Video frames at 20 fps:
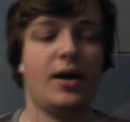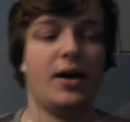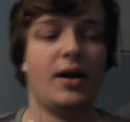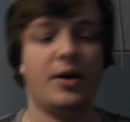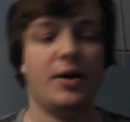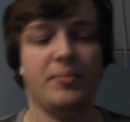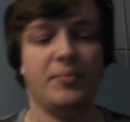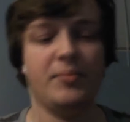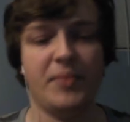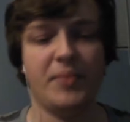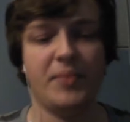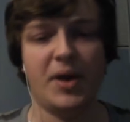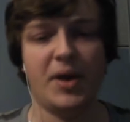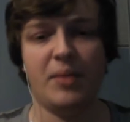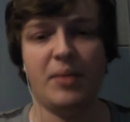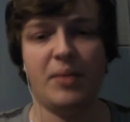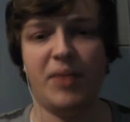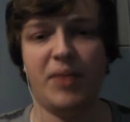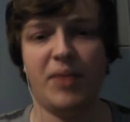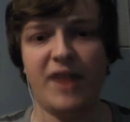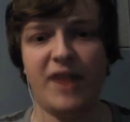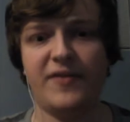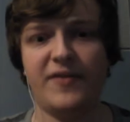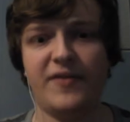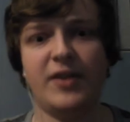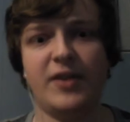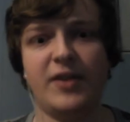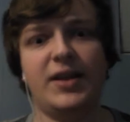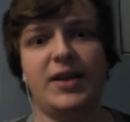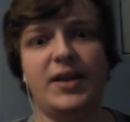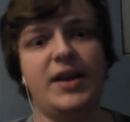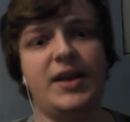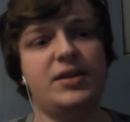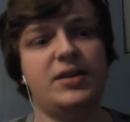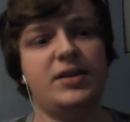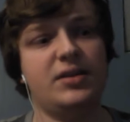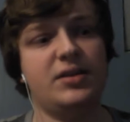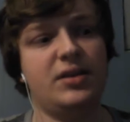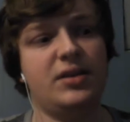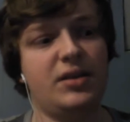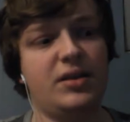Um, but I felt like,